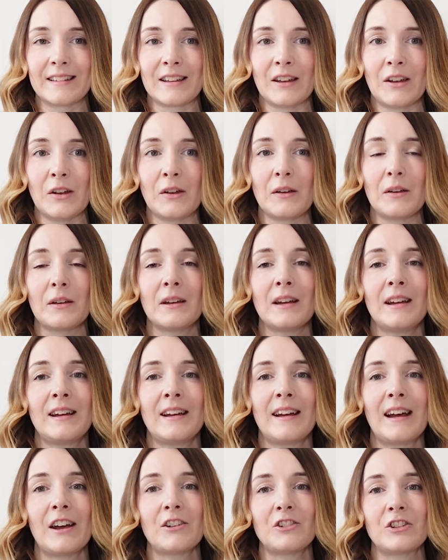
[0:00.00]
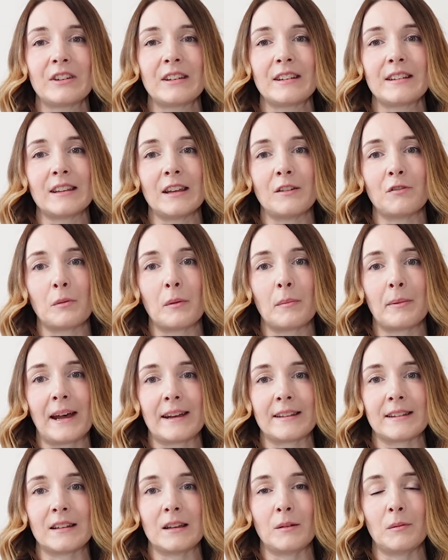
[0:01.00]
So as you can see from the
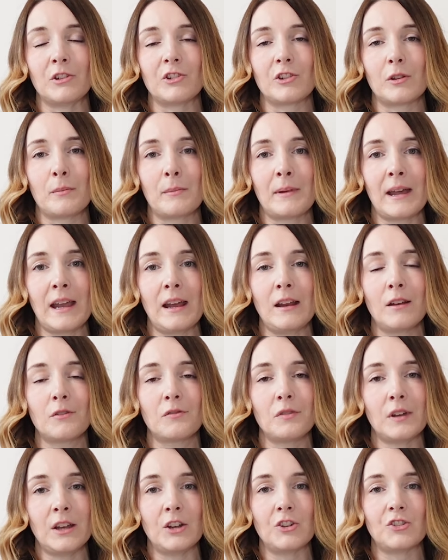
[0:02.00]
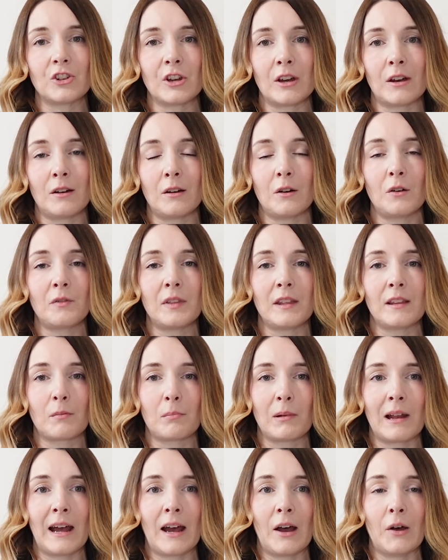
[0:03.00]
pattern image, the main feature of this
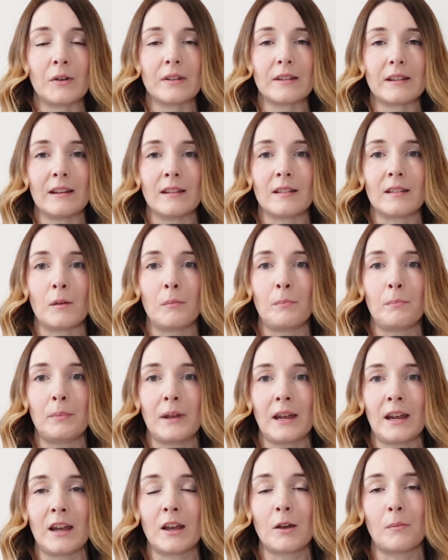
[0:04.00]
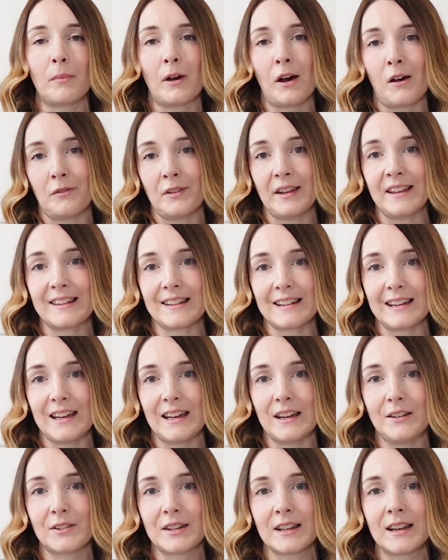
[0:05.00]
blouse is the big puffy
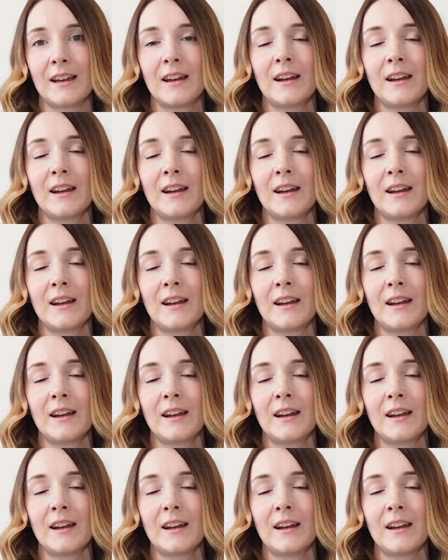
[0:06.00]
sleeves.